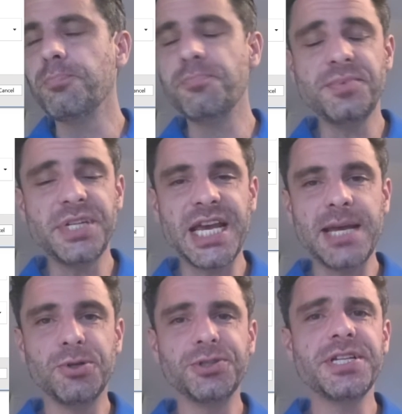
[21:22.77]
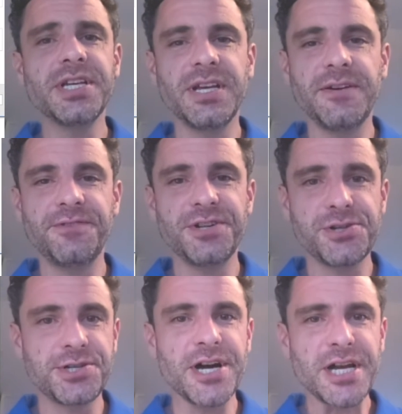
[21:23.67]
be able to give your
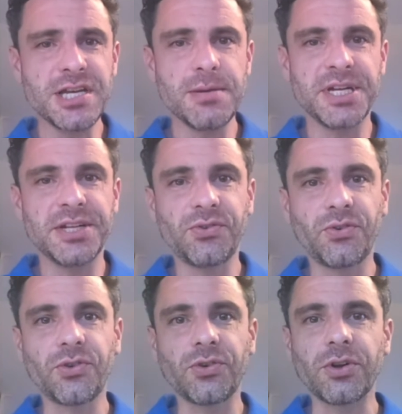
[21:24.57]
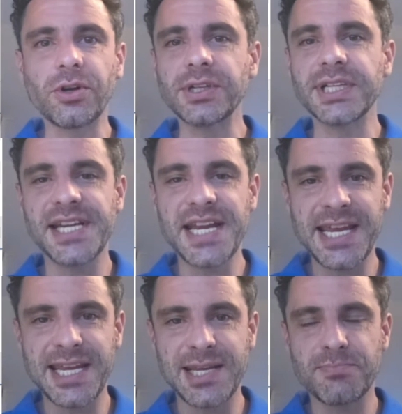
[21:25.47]
documents
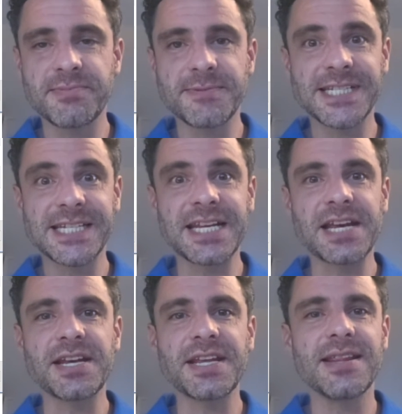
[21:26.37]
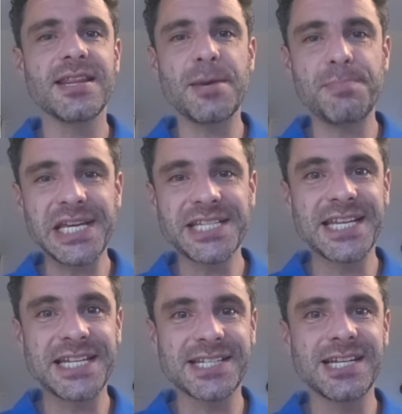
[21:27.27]
names that make
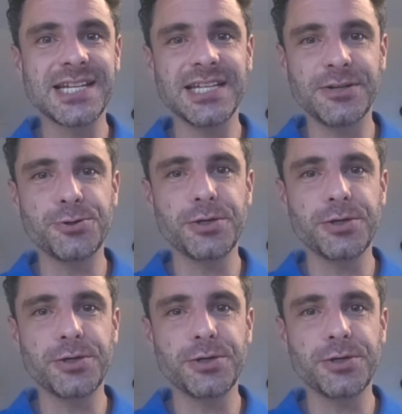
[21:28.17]
sense to you.